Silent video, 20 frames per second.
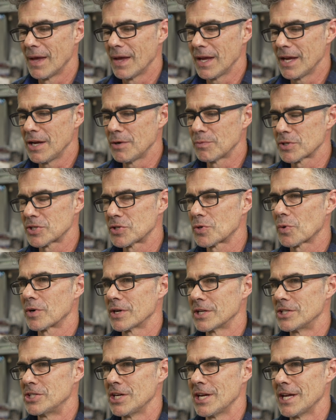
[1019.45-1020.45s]
he restored
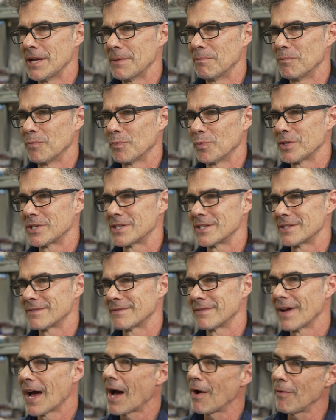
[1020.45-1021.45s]
a Jeep, which
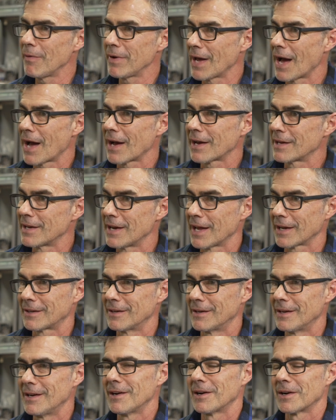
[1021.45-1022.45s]
is how we got
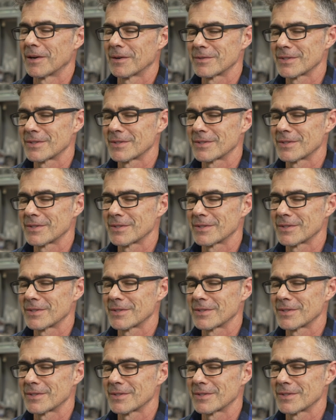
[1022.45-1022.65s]
connected here.